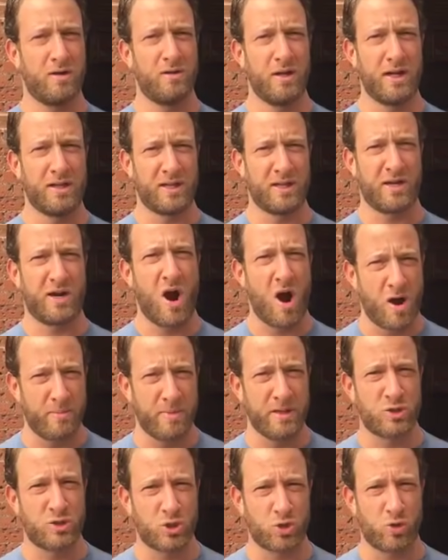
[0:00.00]
like the
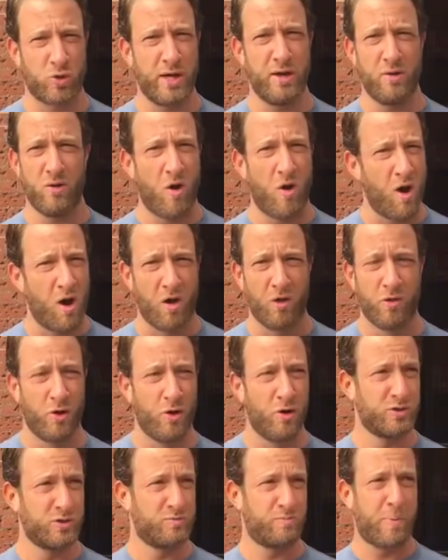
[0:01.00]
Carmine Street, all
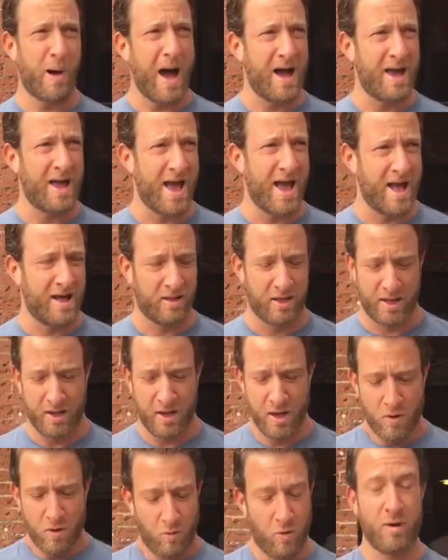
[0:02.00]
those, Pie Alley.
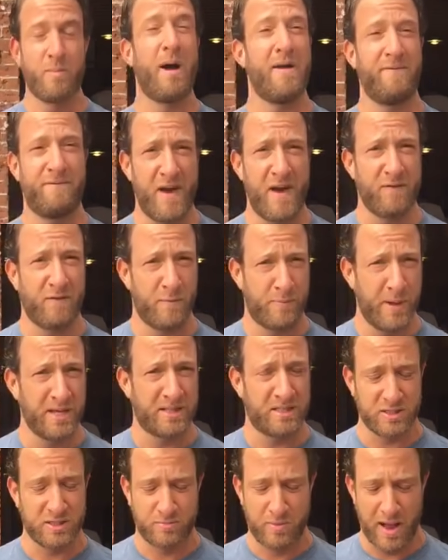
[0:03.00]
One of my favorite
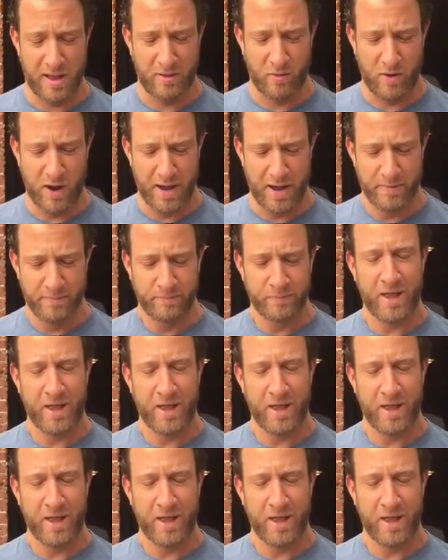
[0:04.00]
pizzas, by the way.